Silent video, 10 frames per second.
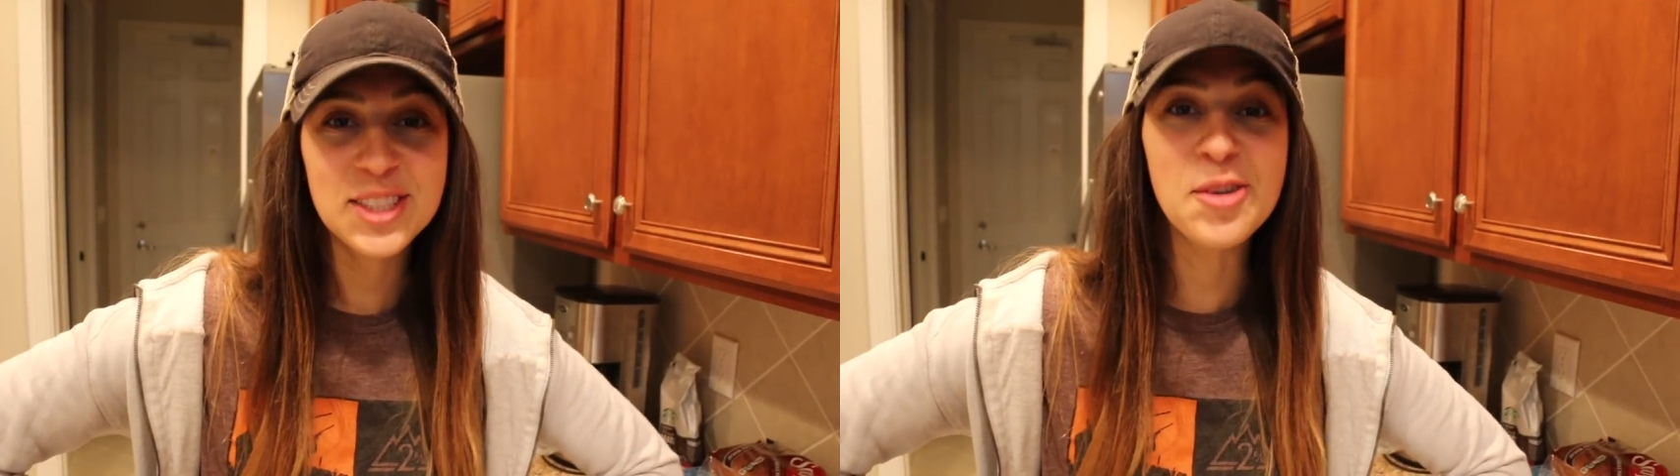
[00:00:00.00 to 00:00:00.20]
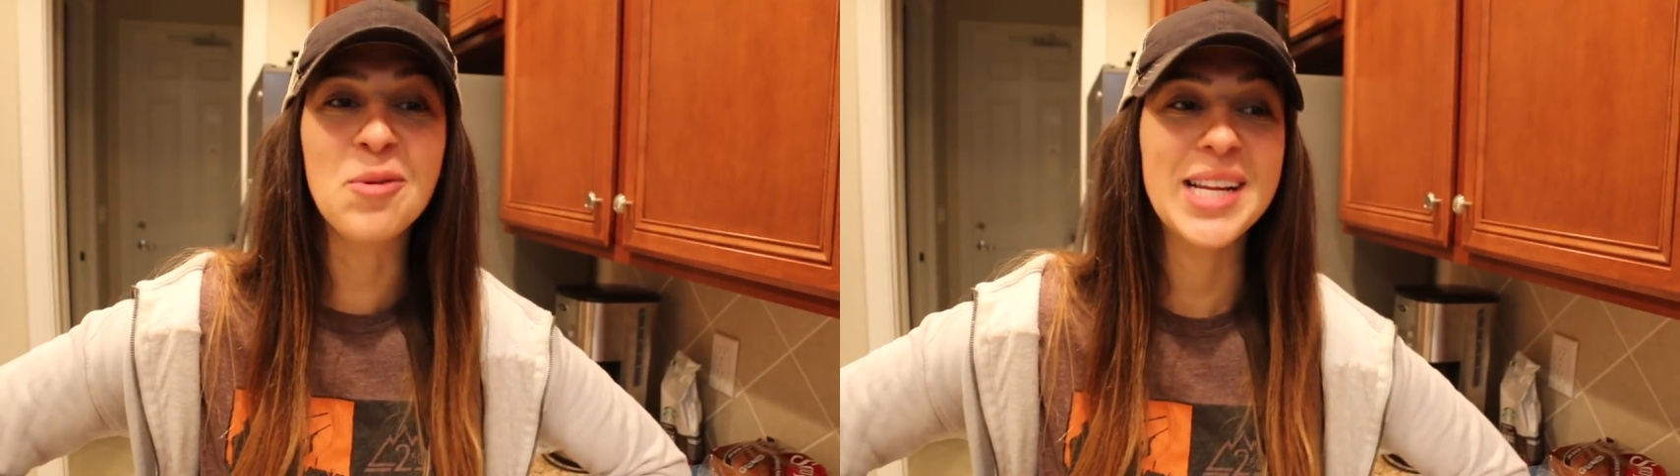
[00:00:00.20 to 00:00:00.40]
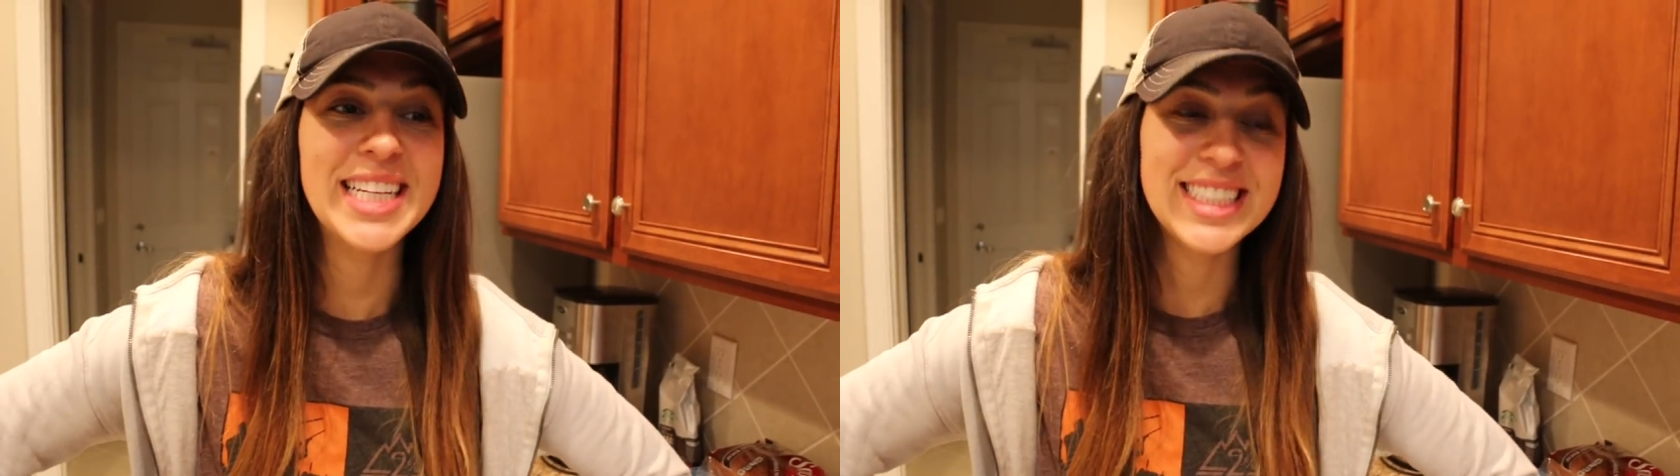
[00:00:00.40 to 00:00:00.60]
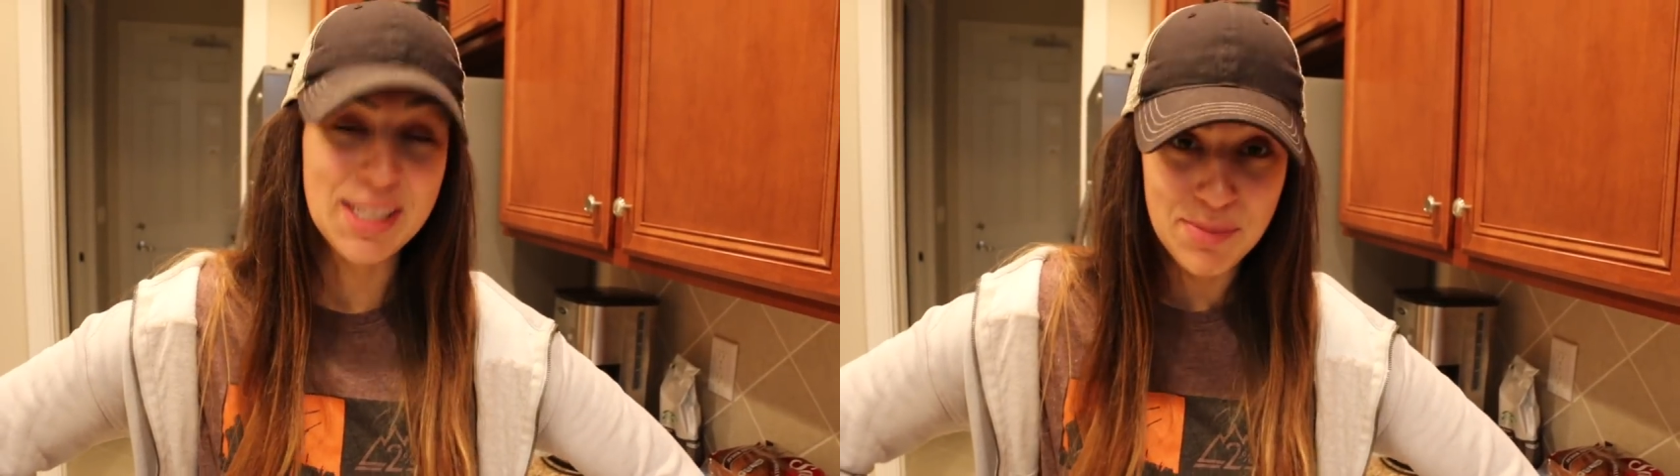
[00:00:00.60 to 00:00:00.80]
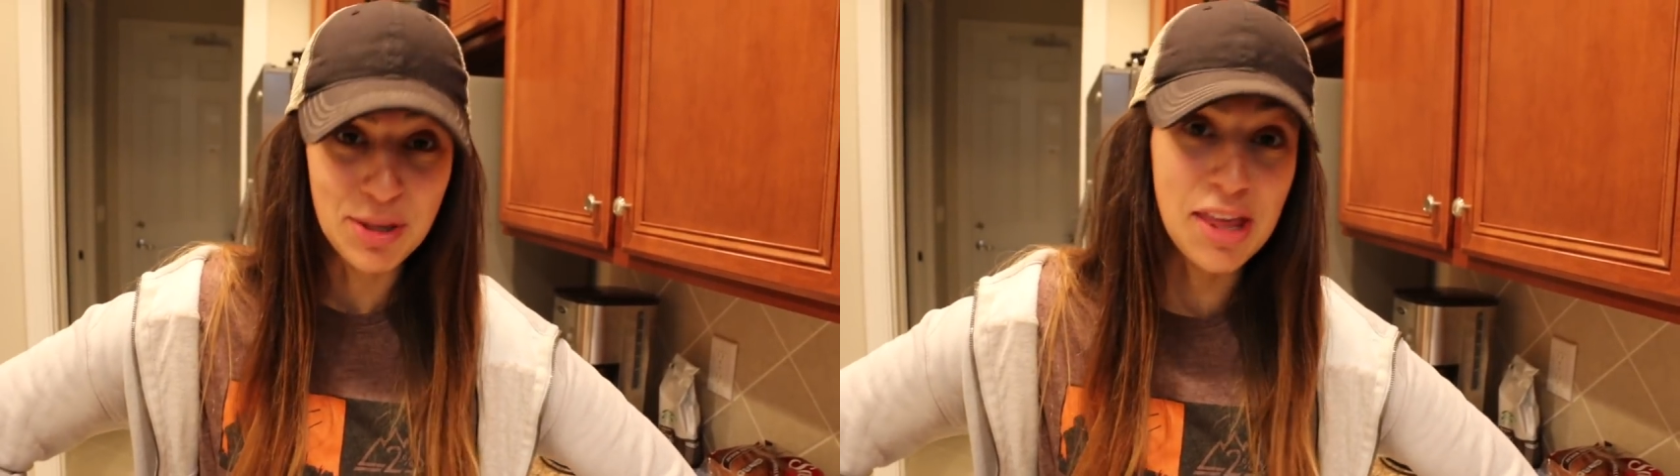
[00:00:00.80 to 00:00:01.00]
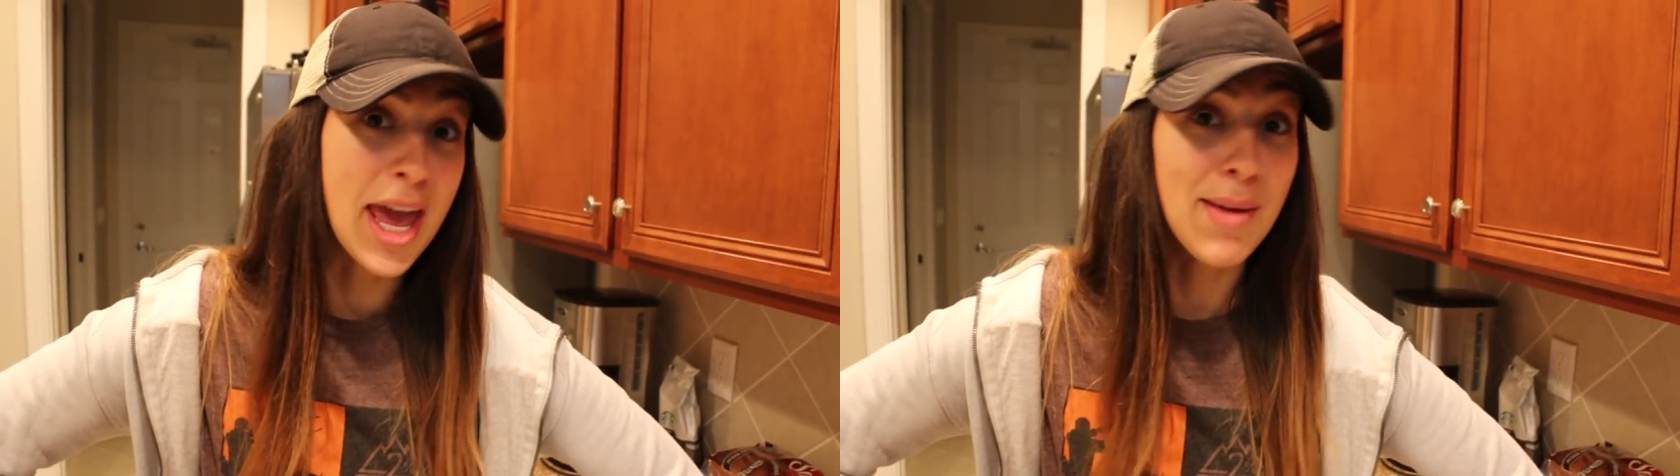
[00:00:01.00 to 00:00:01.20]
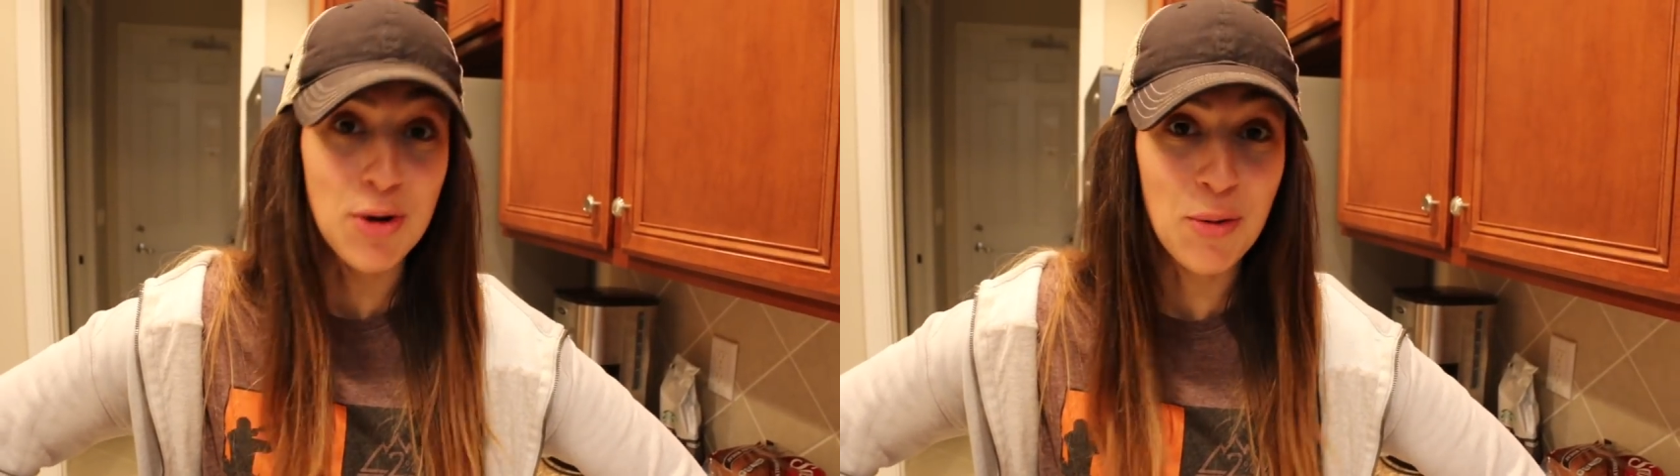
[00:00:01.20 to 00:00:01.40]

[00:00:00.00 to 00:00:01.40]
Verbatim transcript: so we need to put the camera